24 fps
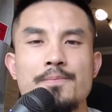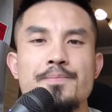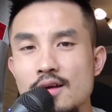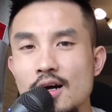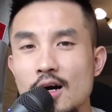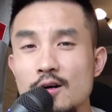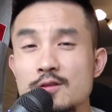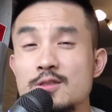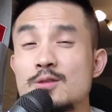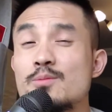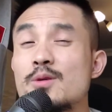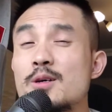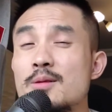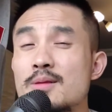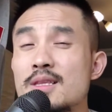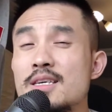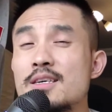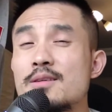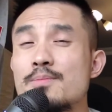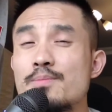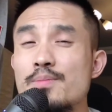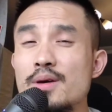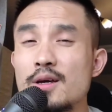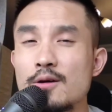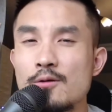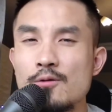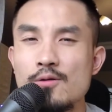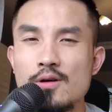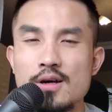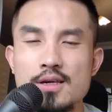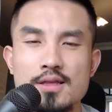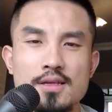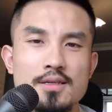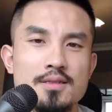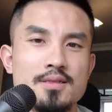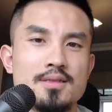Ultimately,
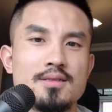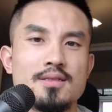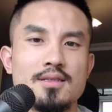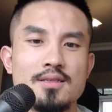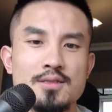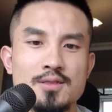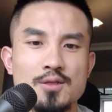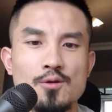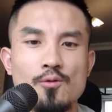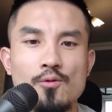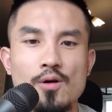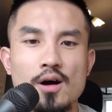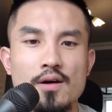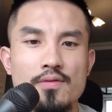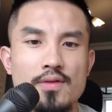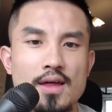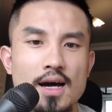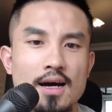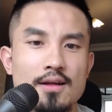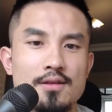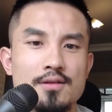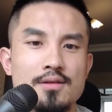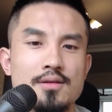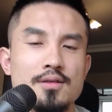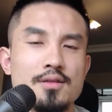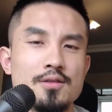Bitcoin is the one that